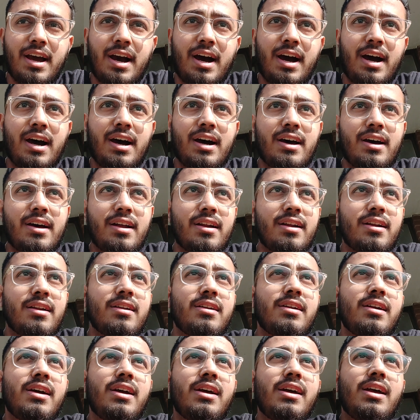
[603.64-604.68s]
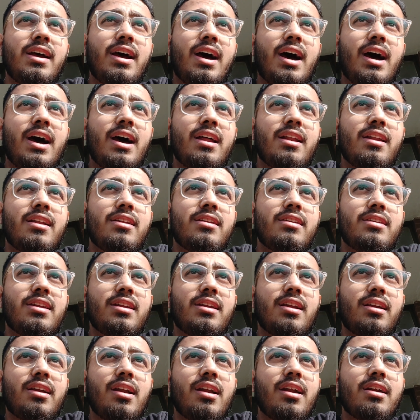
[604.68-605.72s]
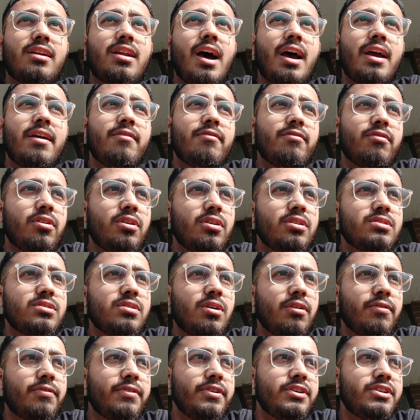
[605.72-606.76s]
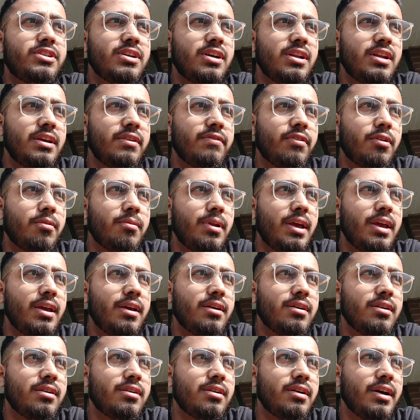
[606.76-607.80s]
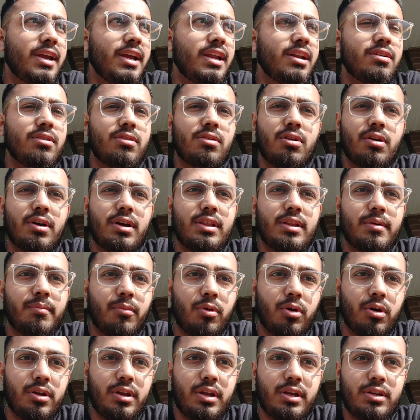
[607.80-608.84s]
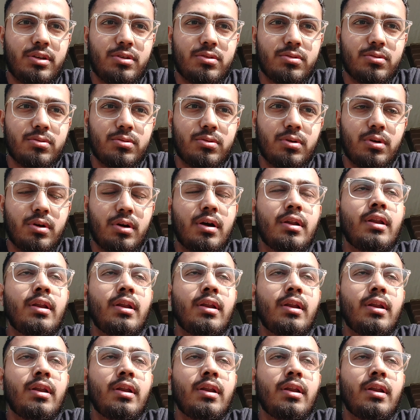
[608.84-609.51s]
our our time was officially from like 8 o'clock in the morning to